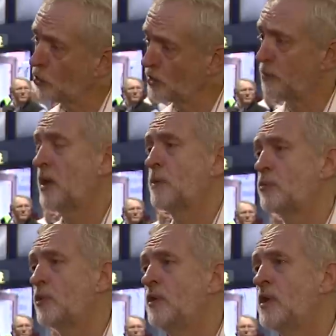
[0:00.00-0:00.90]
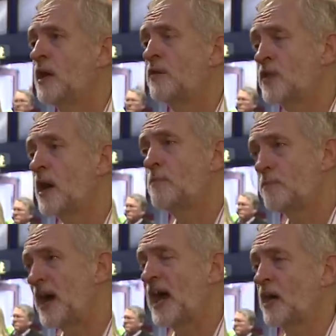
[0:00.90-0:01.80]
older people have come
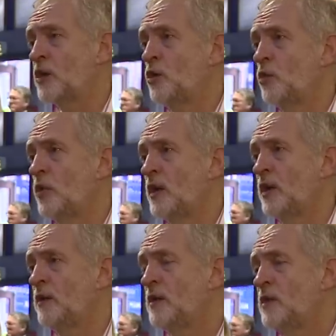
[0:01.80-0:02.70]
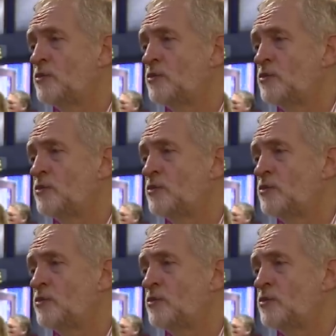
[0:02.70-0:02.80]
back who were